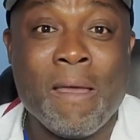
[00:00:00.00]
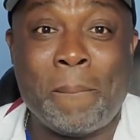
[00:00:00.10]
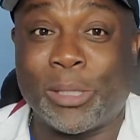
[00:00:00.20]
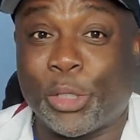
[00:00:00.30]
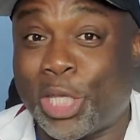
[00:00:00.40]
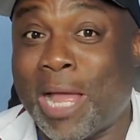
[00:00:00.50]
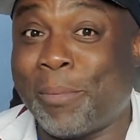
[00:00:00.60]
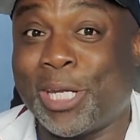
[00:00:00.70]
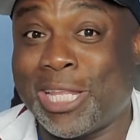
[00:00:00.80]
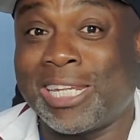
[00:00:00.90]
But the thing I'm
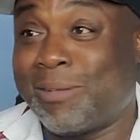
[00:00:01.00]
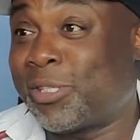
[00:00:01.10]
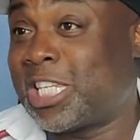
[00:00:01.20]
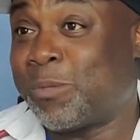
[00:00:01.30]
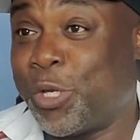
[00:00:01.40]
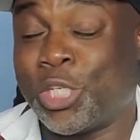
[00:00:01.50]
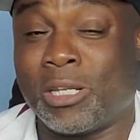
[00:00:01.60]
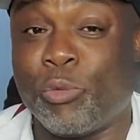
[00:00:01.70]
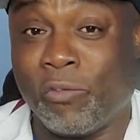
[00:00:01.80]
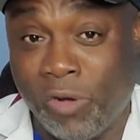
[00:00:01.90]
going to tell them, this
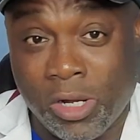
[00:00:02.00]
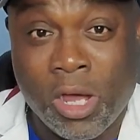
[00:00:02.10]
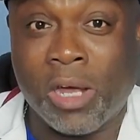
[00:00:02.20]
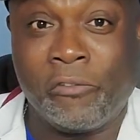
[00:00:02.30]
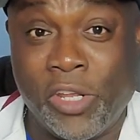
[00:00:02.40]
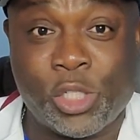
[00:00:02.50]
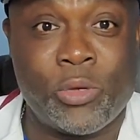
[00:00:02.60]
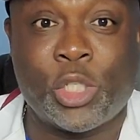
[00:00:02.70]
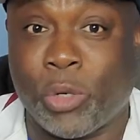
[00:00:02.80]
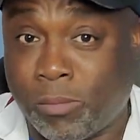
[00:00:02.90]
patient with on
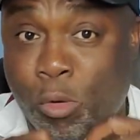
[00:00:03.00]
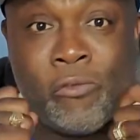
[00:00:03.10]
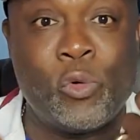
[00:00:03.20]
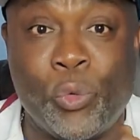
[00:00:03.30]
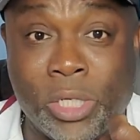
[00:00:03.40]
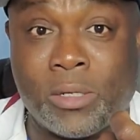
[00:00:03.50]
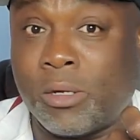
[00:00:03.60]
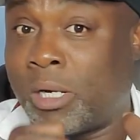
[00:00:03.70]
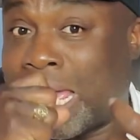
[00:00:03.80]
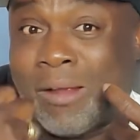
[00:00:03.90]
Flexeril, drink more fluid,
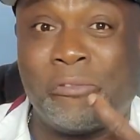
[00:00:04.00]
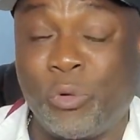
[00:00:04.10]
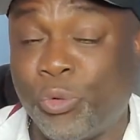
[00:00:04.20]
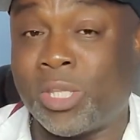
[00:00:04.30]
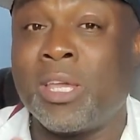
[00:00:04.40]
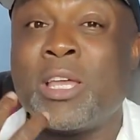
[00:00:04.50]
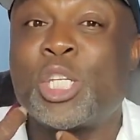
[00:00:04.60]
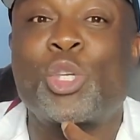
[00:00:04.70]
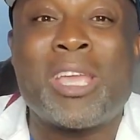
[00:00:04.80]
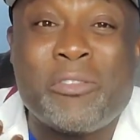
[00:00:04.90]
a lot of fluid.
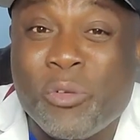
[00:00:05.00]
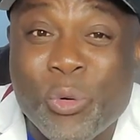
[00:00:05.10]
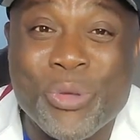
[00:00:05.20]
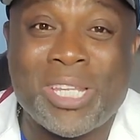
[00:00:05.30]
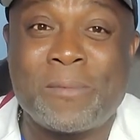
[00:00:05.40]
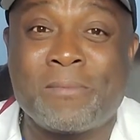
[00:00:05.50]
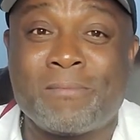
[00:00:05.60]
Drink fluid.